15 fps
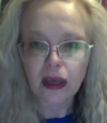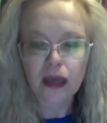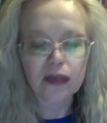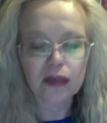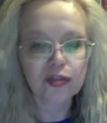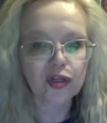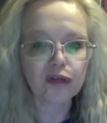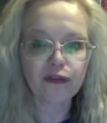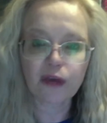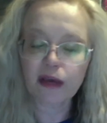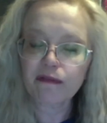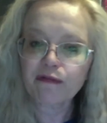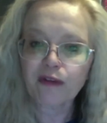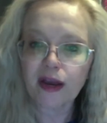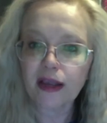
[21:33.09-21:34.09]
And so if you
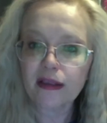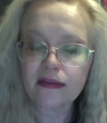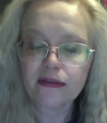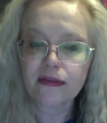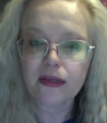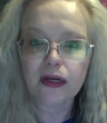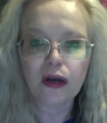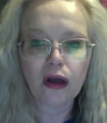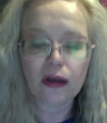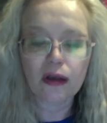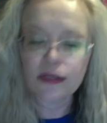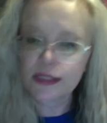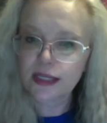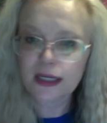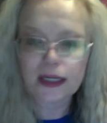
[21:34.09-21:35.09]
have friends that
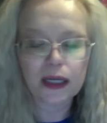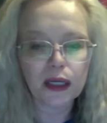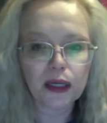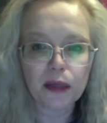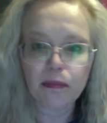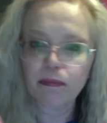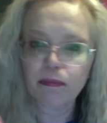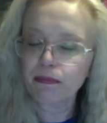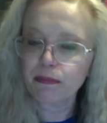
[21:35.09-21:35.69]
constantly